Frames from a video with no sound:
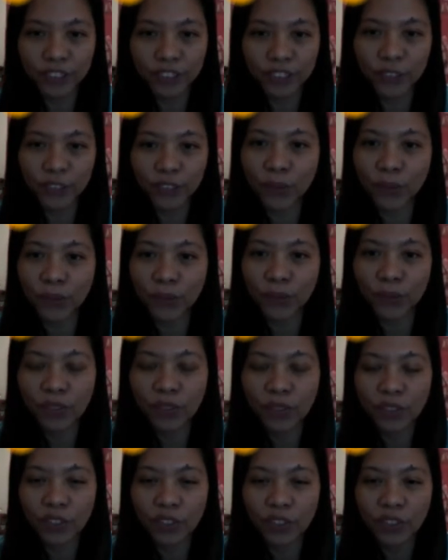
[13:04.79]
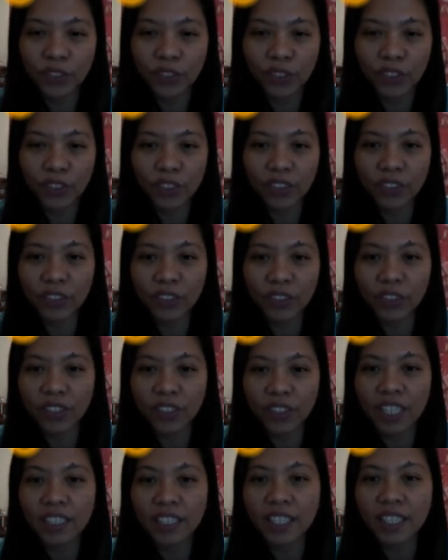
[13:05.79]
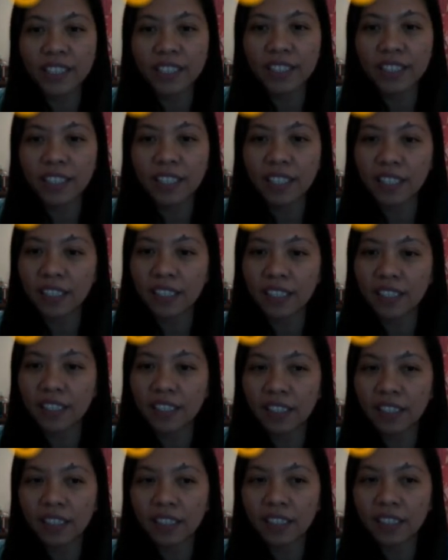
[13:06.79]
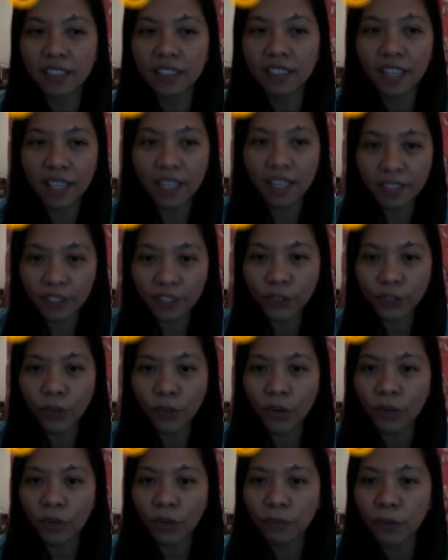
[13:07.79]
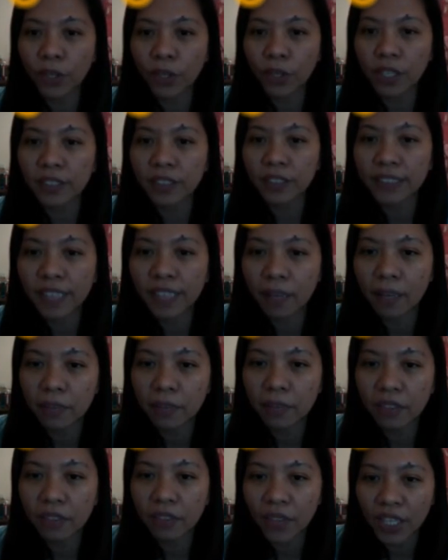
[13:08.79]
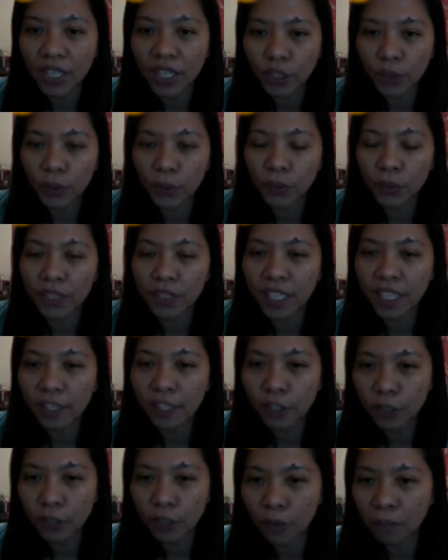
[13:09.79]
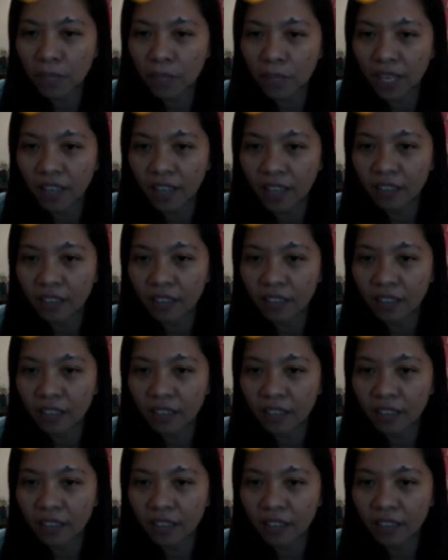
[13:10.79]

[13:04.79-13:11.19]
So that is a score for sub-threshold insomnia.